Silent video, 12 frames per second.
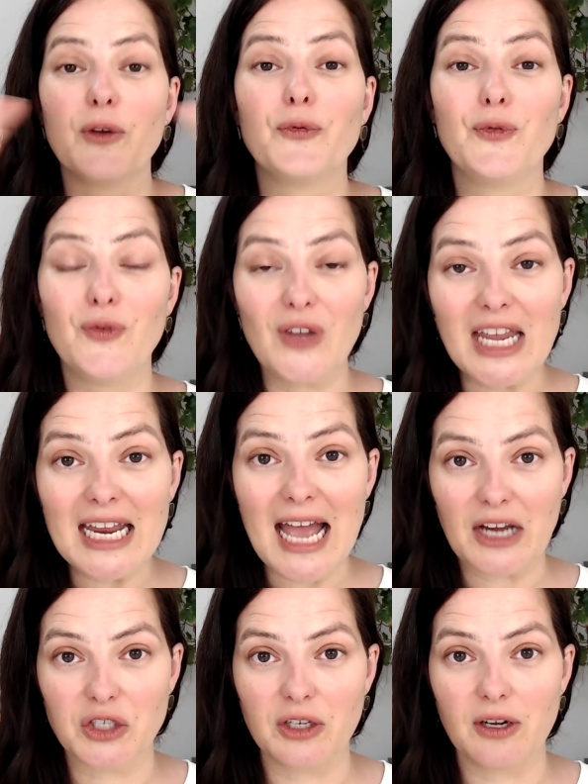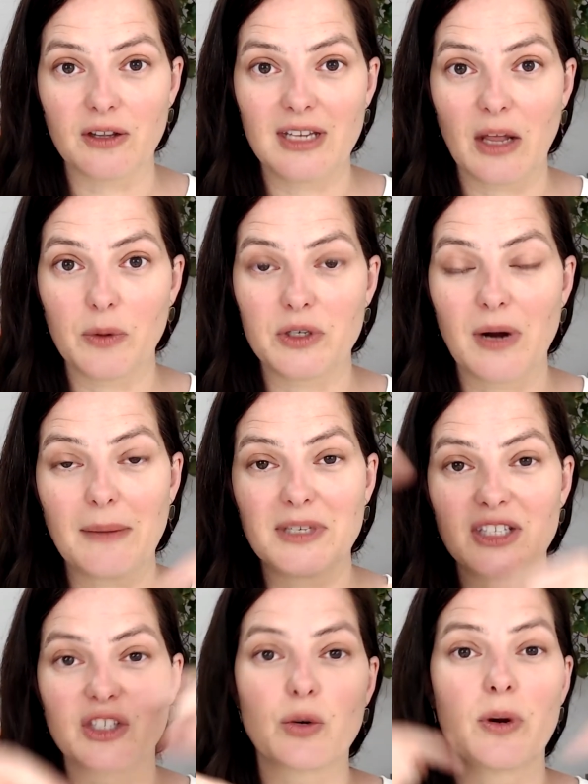feed actually on Tailwind Tribes
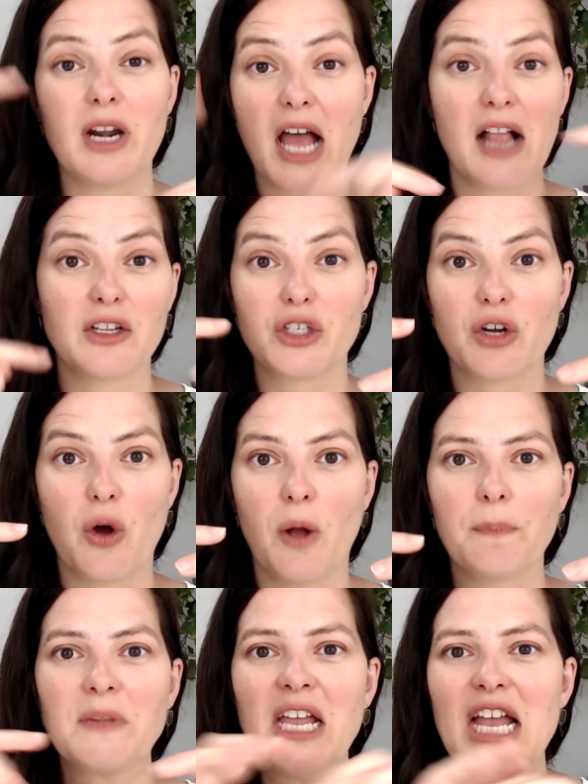is chronological.